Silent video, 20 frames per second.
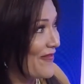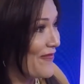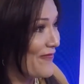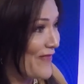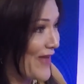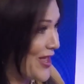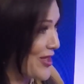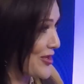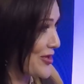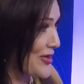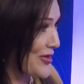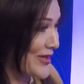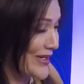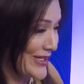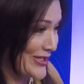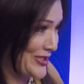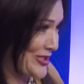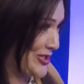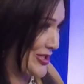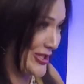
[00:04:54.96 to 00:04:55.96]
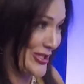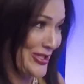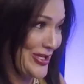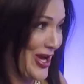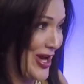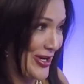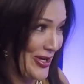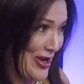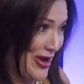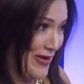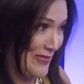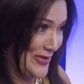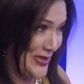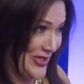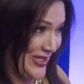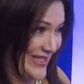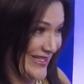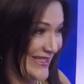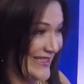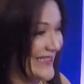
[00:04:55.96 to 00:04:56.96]
failure is just not an
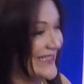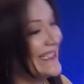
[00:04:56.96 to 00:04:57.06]
option.